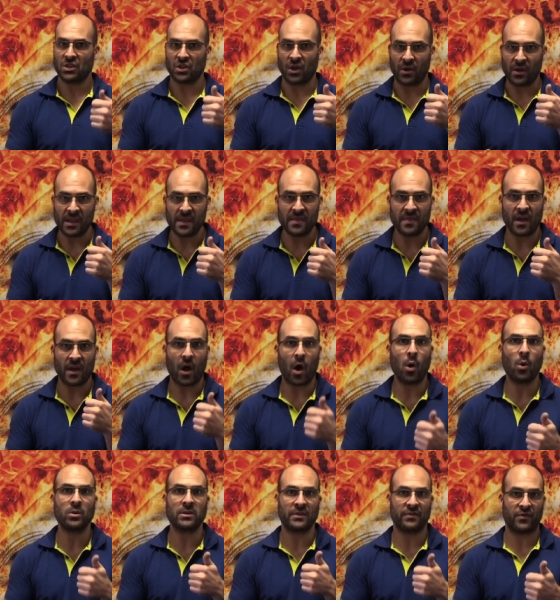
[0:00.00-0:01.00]
So in the
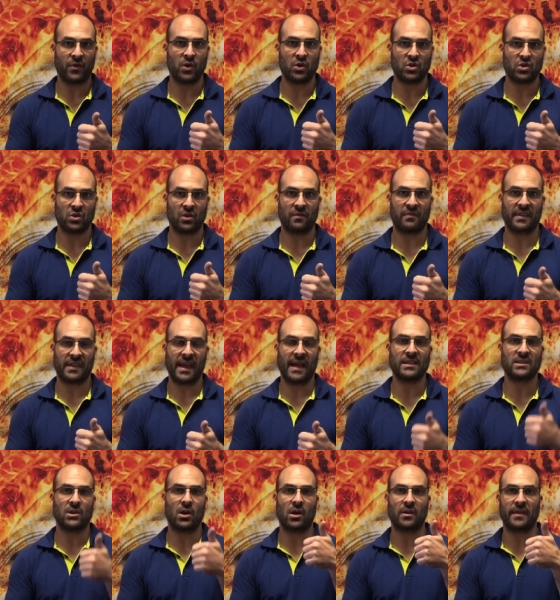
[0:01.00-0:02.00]
older version of the
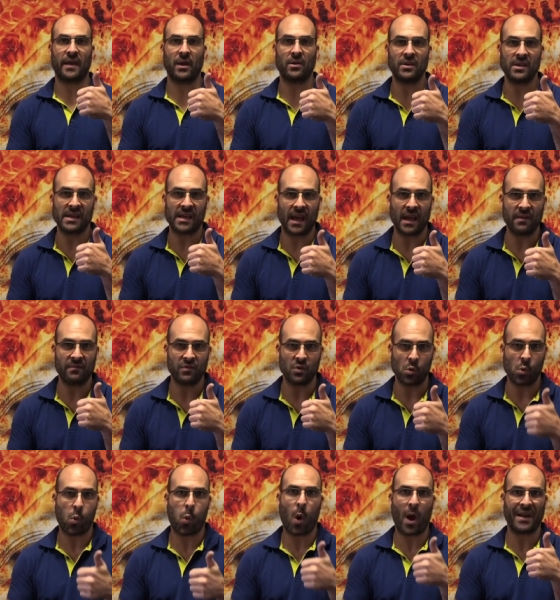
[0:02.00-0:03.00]
catalog, they only gave
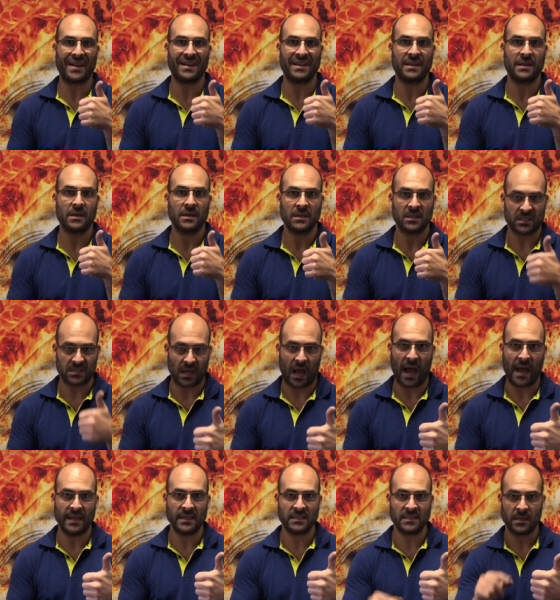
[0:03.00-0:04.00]
you one
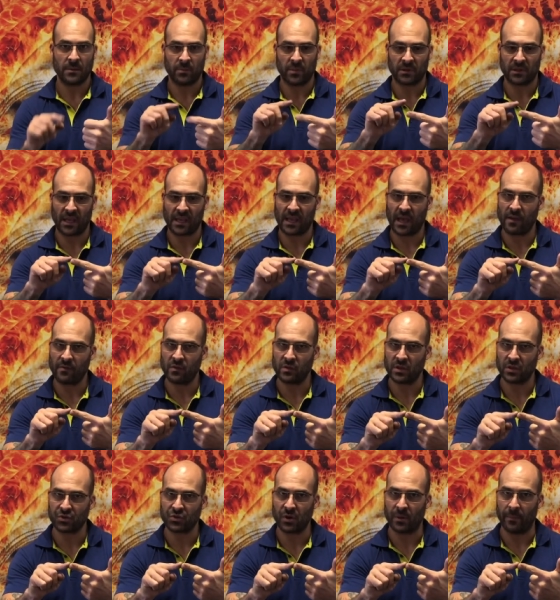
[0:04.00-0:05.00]
size, but they gave you
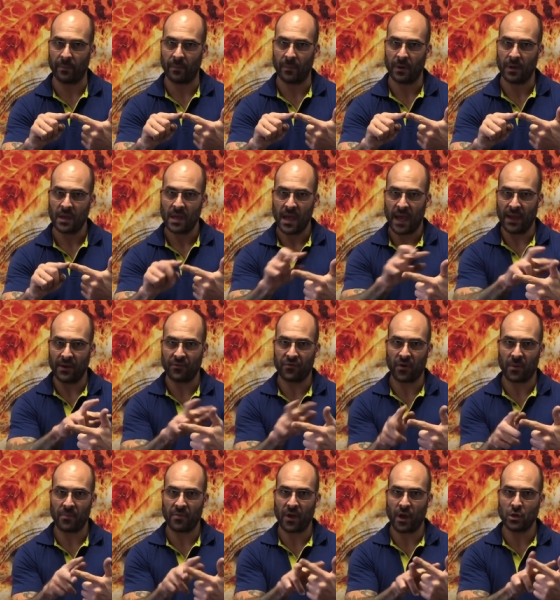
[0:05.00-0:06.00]
the trim. And
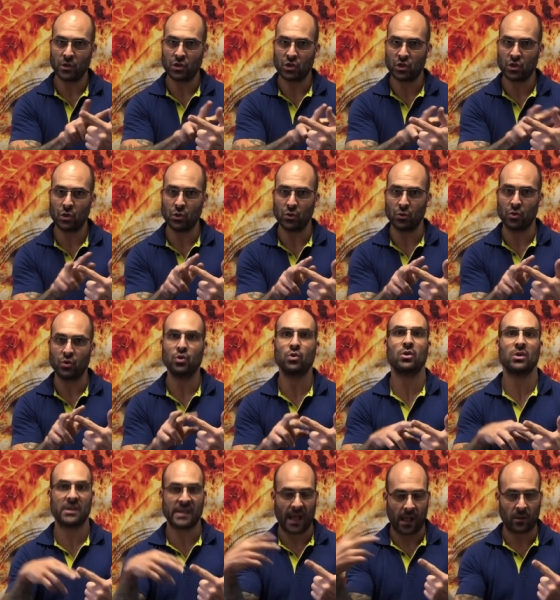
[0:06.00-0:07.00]
from those two, you
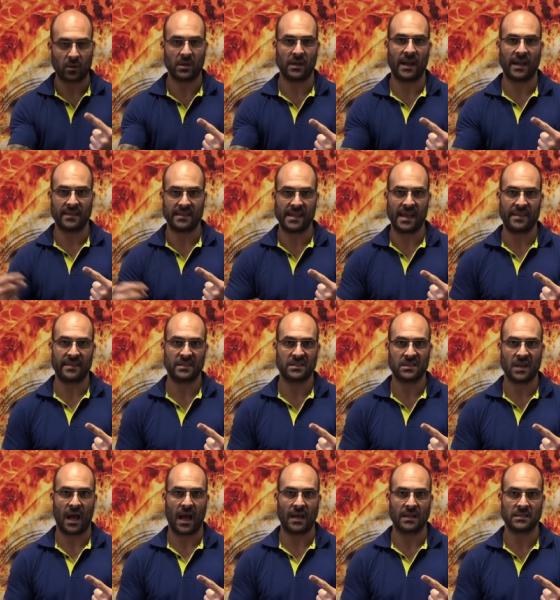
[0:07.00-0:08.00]
could calculate the other
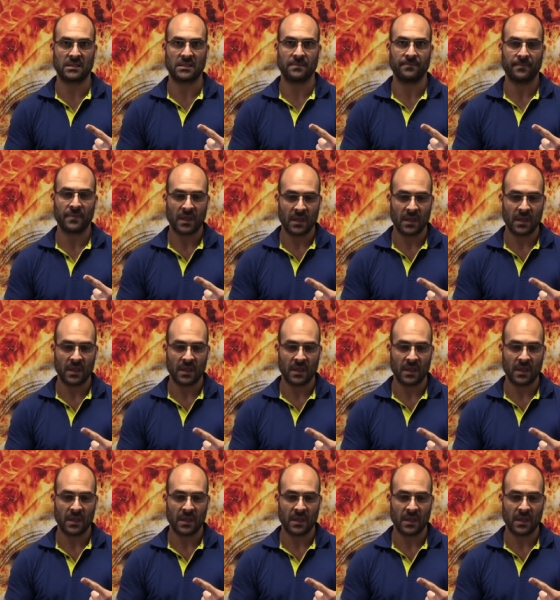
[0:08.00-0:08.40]
size.